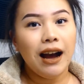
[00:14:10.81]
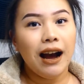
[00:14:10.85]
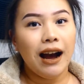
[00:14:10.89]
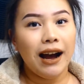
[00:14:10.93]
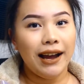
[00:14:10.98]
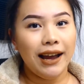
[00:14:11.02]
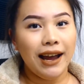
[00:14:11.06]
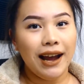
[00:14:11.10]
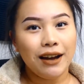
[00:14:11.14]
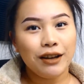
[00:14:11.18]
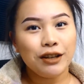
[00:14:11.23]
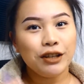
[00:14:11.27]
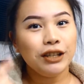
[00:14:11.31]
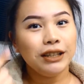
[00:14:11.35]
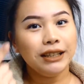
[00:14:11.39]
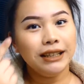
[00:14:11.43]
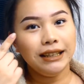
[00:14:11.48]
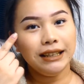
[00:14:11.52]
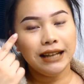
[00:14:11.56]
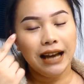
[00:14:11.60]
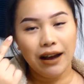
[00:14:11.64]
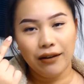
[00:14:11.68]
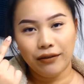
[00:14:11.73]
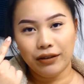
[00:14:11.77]
I
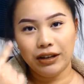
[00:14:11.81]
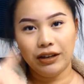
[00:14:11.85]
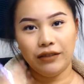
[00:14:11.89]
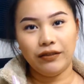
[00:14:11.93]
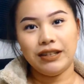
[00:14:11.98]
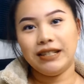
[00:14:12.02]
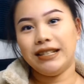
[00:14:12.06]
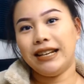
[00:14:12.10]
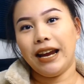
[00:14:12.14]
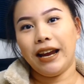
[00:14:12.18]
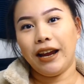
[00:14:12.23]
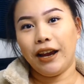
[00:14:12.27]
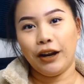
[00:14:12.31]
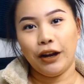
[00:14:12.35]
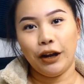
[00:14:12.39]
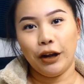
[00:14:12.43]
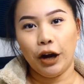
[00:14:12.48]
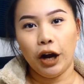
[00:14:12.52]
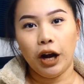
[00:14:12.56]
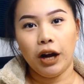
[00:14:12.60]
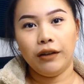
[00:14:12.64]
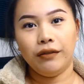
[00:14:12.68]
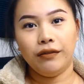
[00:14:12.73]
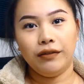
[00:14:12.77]
actually haven't even taken it
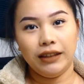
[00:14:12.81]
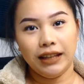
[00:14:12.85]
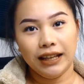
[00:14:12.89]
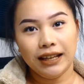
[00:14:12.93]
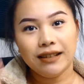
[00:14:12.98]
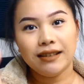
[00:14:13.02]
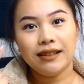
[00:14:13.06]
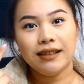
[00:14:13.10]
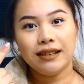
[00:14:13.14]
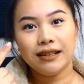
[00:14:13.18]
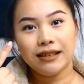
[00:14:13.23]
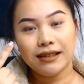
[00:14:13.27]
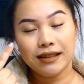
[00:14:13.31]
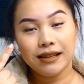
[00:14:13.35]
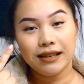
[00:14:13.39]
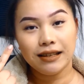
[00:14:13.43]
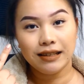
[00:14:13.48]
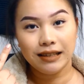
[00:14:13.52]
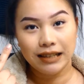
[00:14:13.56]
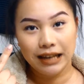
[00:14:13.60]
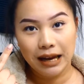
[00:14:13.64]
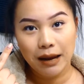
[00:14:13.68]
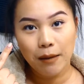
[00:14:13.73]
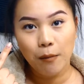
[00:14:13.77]
off. This is the
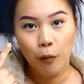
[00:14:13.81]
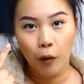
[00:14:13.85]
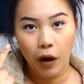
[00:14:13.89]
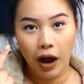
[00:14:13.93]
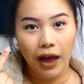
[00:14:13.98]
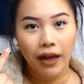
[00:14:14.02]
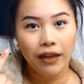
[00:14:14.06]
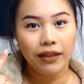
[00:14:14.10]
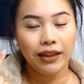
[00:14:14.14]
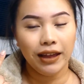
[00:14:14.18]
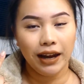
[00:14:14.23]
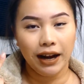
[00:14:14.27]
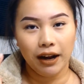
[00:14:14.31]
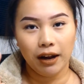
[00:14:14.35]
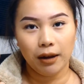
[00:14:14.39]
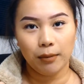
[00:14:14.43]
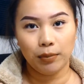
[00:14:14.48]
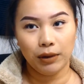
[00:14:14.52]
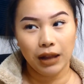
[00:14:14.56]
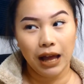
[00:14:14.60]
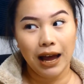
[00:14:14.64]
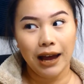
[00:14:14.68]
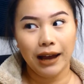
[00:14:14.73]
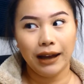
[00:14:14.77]
same one that I
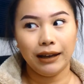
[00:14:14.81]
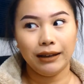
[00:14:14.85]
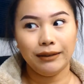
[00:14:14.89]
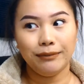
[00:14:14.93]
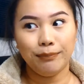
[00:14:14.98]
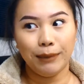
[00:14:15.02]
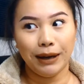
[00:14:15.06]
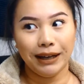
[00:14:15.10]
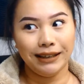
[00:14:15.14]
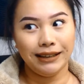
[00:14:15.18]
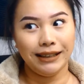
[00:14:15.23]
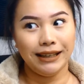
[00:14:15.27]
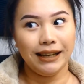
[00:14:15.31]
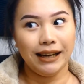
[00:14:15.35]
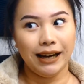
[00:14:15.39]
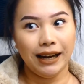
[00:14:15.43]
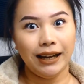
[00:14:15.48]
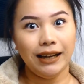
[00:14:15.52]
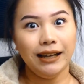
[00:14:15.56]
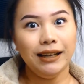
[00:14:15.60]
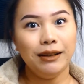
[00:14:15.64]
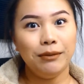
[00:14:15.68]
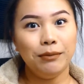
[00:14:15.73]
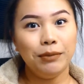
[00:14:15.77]
applied Monday
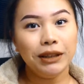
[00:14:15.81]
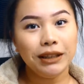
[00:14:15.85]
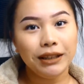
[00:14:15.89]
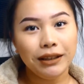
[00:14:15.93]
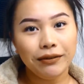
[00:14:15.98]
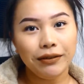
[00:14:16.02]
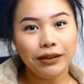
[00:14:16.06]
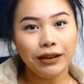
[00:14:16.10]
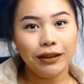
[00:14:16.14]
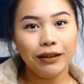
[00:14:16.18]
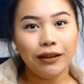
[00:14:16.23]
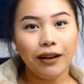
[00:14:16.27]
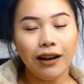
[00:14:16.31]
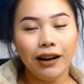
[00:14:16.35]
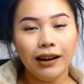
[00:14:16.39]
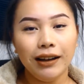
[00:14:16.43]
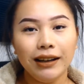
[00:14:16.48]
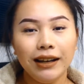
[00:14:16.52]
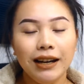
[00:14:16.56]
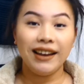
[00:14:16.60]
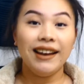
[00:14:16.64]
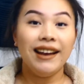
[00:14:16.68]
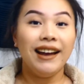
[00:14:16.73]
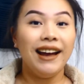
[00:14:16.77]
night, believe it or not.